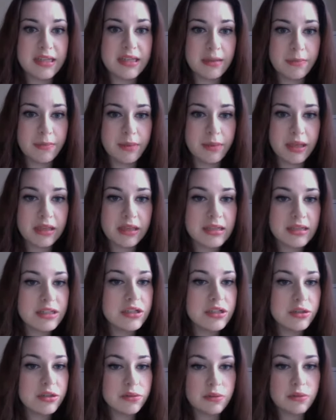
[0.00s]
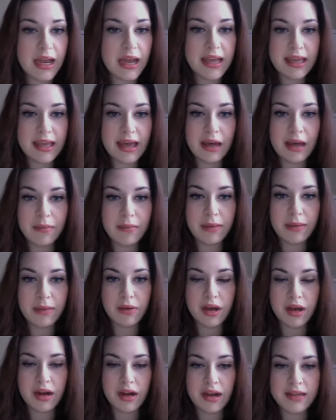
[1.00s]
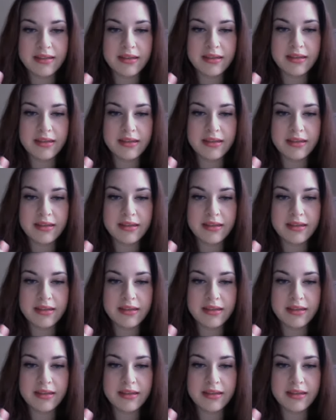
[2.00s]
typically do like Almay products.